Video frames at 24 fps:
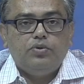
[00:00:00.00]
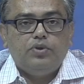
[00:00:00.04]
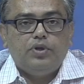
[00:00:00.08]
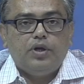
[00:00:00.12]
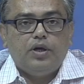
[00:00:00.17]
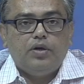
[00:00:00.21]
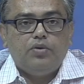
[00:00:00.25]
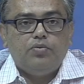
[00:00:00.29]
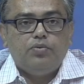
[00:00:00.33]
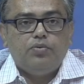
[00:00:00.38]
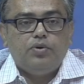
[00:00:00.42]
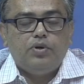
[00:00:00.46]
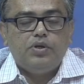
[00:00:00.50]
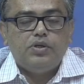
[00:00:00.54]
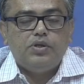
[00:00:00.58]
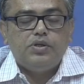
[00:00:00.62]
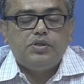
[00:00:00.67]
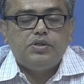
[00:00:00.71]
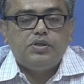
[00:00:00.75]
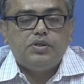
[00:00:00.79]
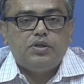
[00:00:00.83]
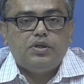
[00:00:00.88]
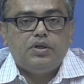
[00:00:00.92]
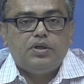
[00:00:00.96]
that
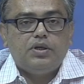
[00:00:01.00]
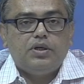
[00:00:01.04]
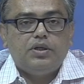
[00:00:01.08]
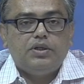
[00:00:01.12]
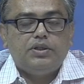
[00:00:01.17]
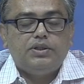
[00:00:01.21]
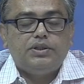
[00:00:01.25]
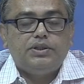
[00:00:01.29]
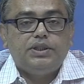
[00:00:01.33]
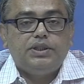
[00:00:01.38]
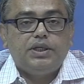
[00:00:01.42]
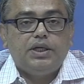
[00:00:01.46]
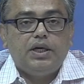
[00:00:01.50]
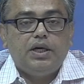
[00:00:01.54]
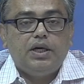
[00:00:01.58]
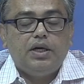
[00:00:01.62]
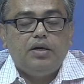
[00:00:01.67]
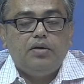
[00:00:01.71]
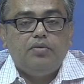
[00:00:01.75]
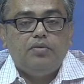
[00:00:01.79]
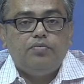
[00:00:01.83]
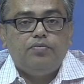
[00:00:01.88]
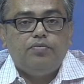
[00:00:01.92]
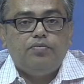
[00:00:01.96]
was a general